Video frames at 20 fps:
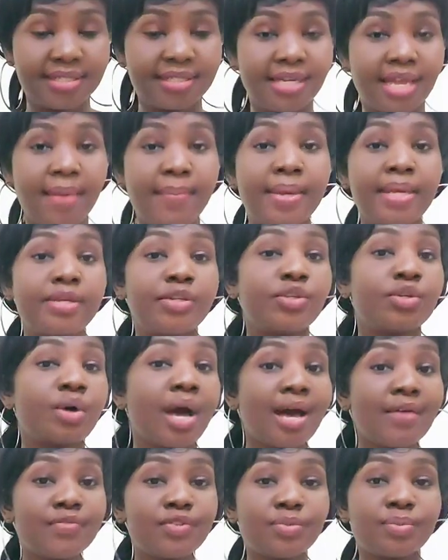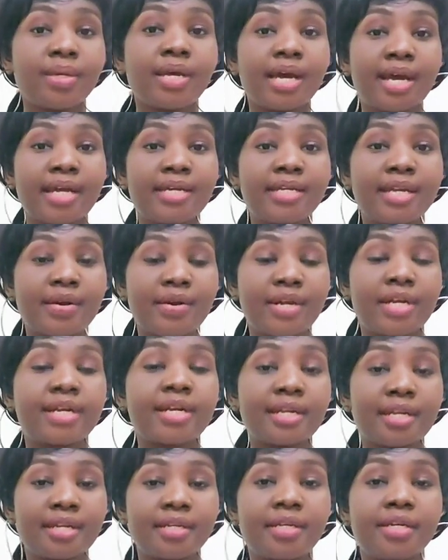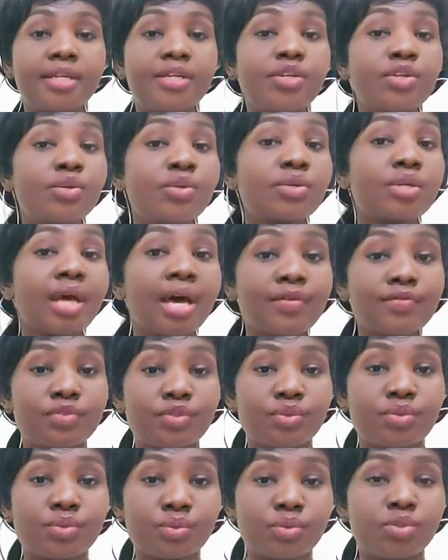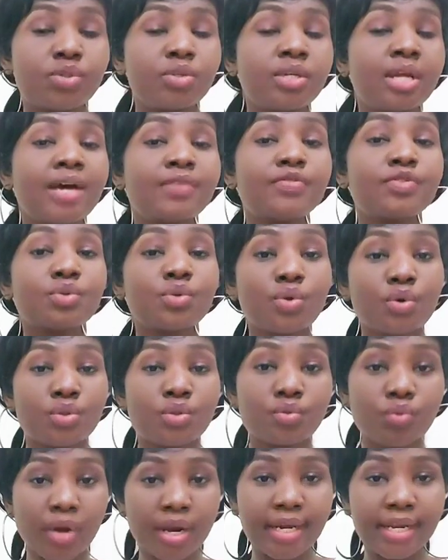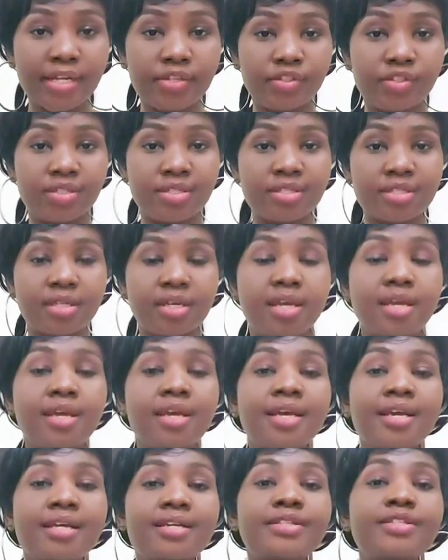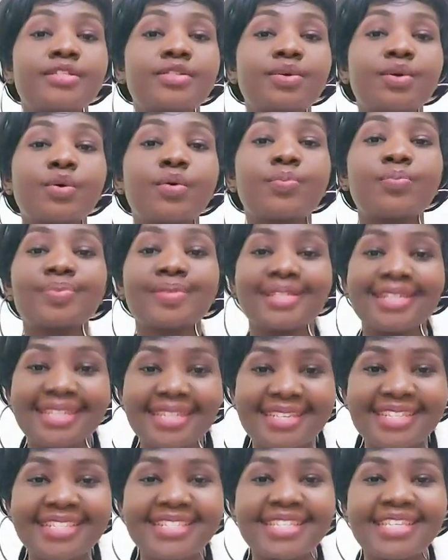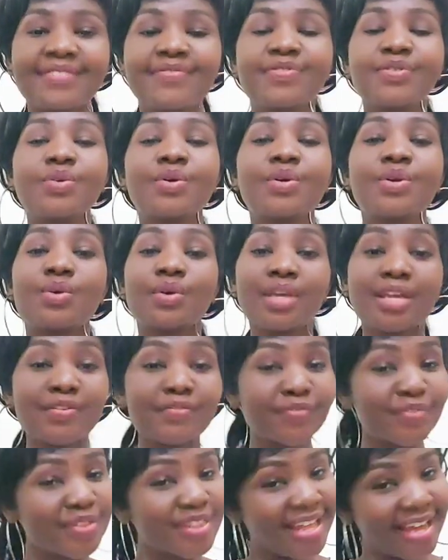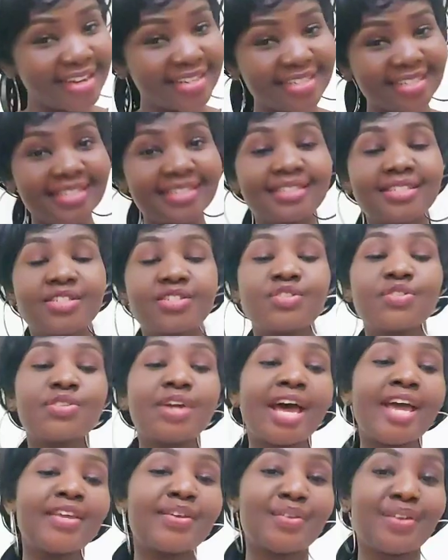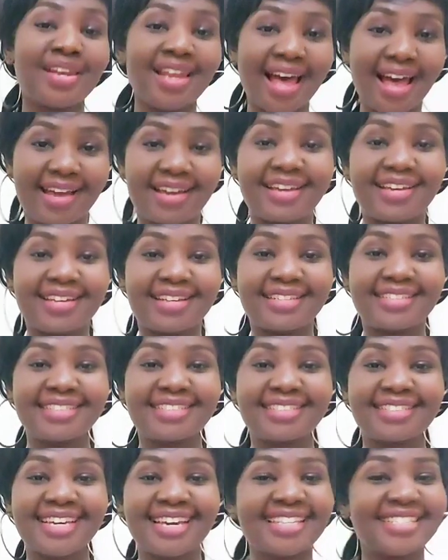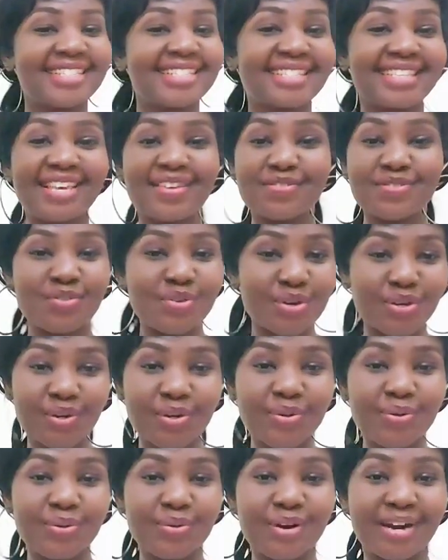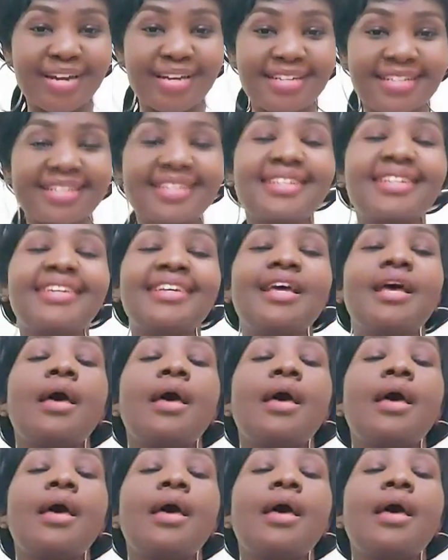I mean, you have to be hired directly, and you don't have to go through an agent. So please, if you're looking for that, try your luck. I just gave you a clue, right?